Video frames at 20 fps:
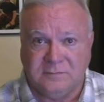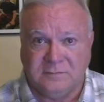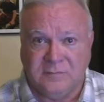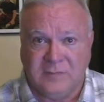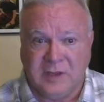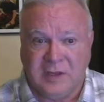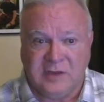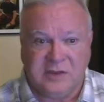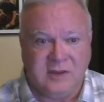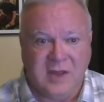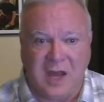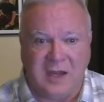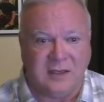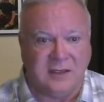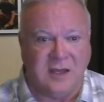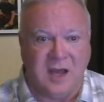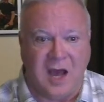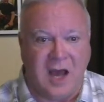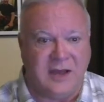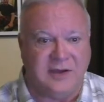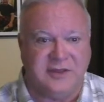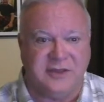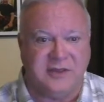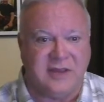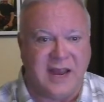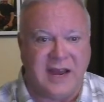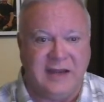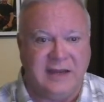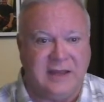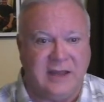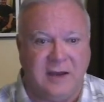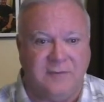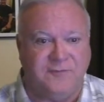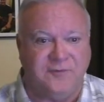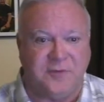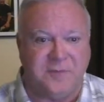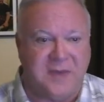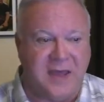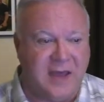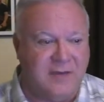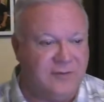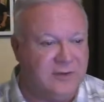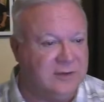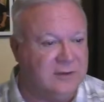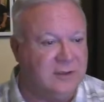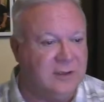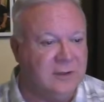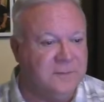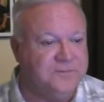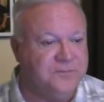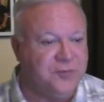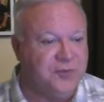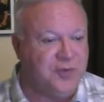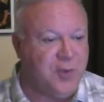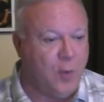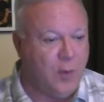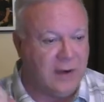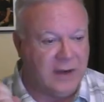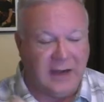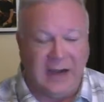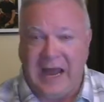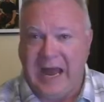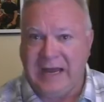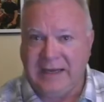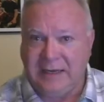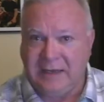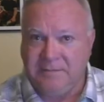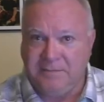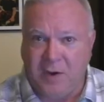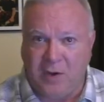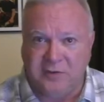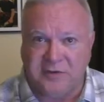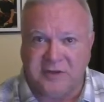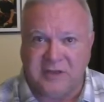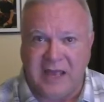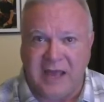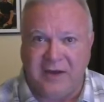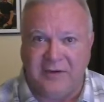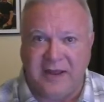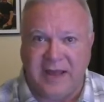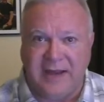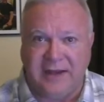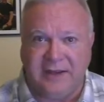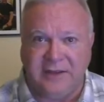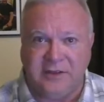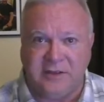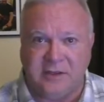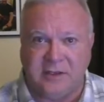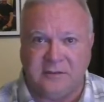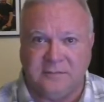It's not God standing up from heaven throwing lightning bolts down at us.